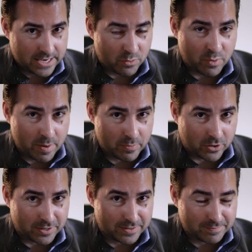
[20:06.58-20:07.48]
And
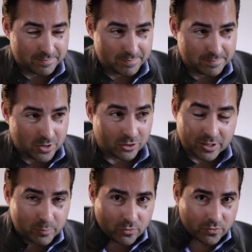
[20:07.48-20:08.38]
remember, our
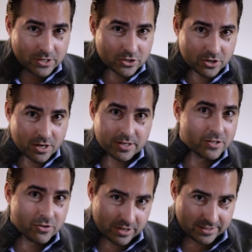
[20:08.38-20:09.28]
liberal friends are not
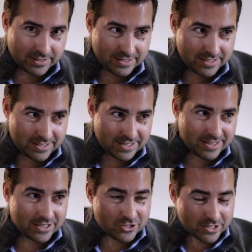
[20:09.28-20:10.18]
ignorant.
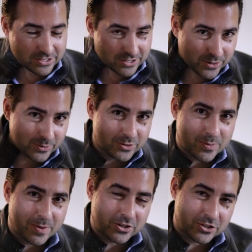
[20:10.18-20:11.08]
They just know
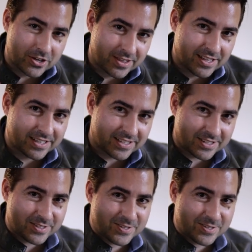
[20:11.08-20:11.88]
so much that isn't